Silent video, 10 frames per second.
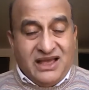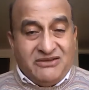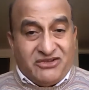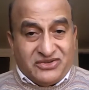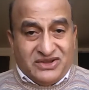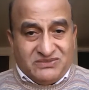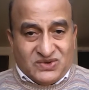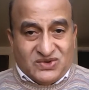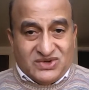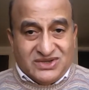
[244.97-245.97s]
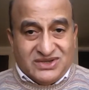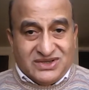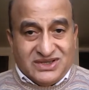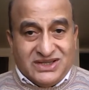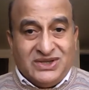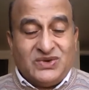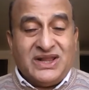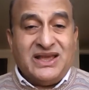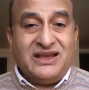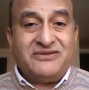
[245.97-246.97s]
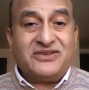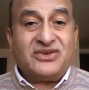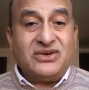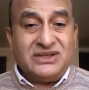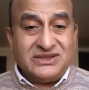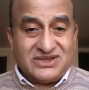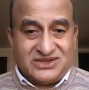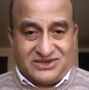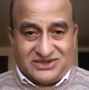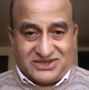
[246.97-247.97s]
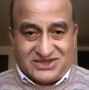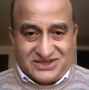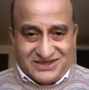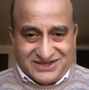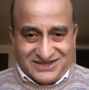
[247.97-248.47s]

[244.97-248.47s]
Furthermore, they will have concerts.